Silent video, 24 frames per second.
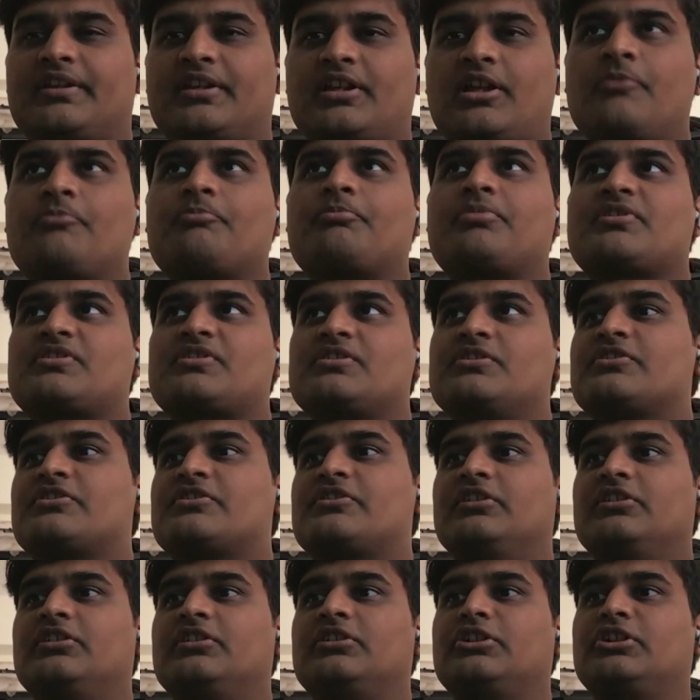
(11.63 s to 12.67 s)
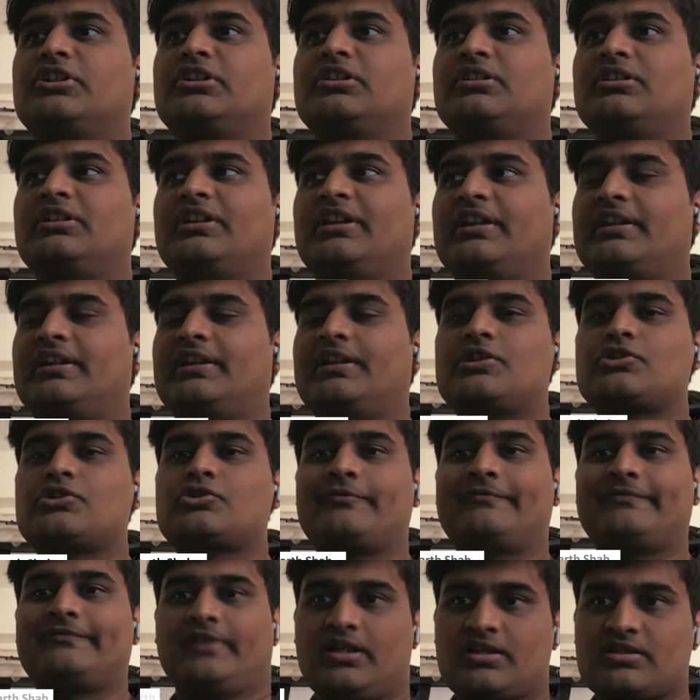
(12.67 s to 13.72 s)
encompasses the
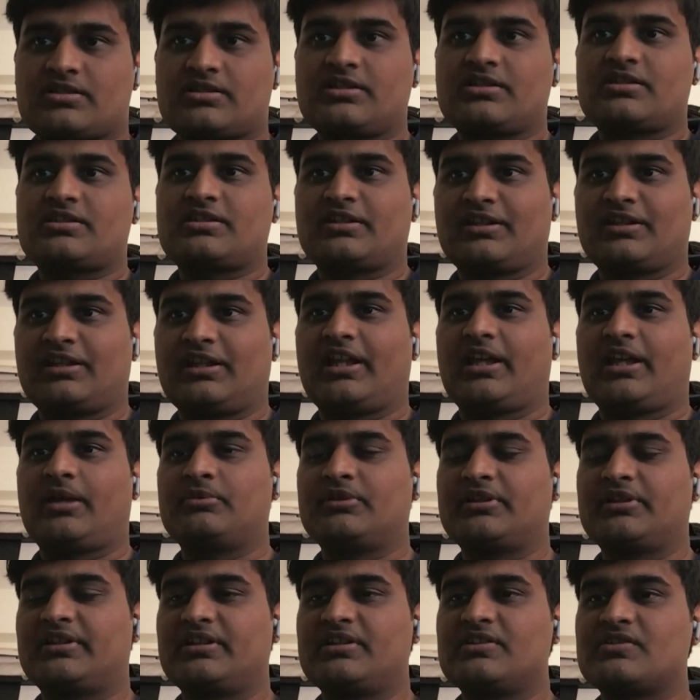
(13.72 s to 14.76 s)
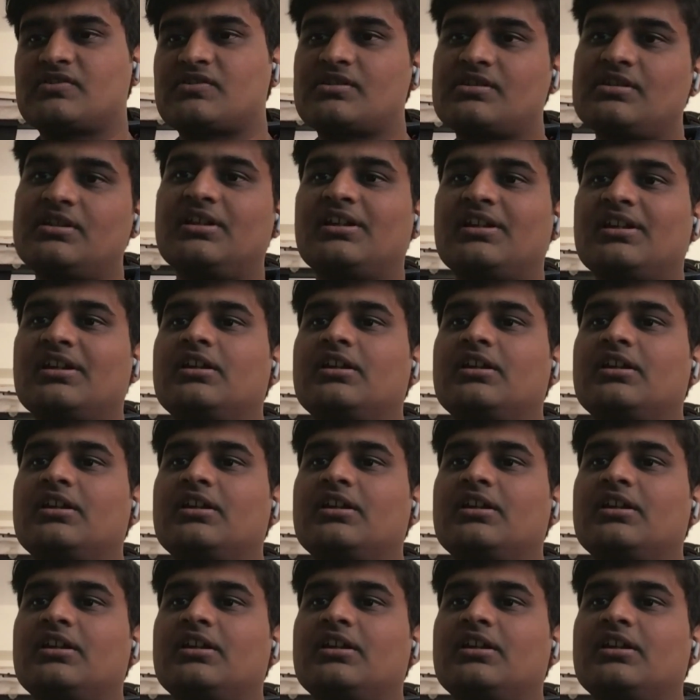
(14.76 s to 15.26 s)
areas of assets and liabilities,